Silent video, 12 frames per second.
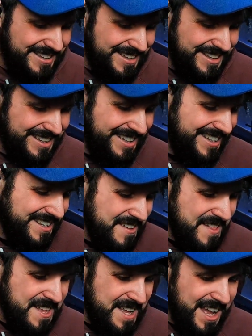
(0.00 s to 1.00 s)
uh,
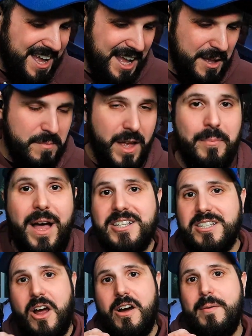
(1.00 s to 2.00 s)
I'm not
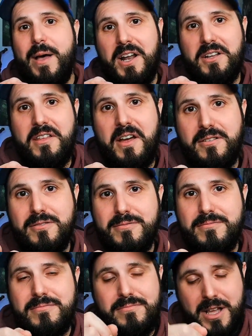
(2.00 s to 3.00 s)
sorry about it though.
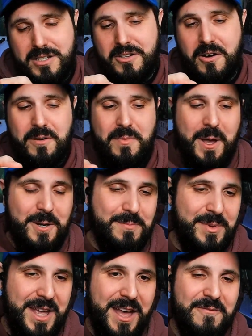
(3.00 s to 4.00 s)
Not sorry about it.
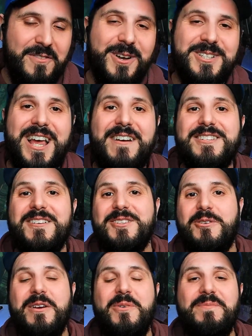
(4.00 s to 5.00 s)
But yeah, folks, have yourselves a
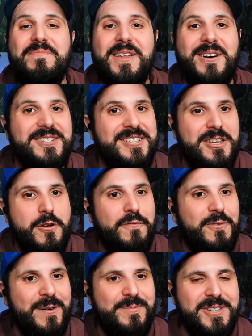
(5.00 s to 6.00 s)
great one. I'll see you
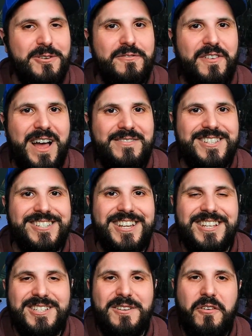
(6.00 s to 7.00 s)
for episode five and
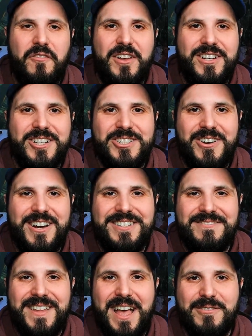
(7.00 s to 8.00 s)
six of Infinity
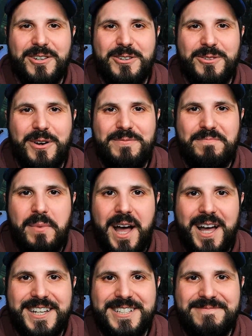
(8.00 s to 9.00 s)
Train. Have a good one.
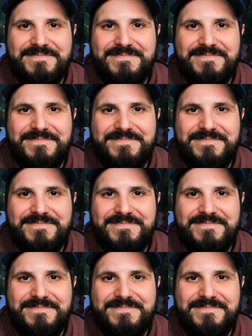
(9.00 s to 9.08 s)
Bye.